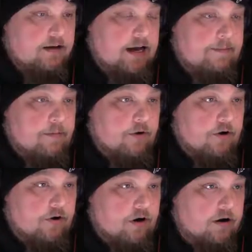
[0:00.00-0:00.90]
I'm a
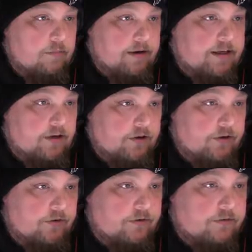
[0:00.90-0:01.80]
murderer. I'm going to kill
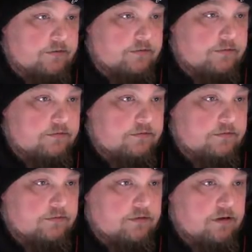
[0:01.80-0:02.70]
you. I'm also a murderer.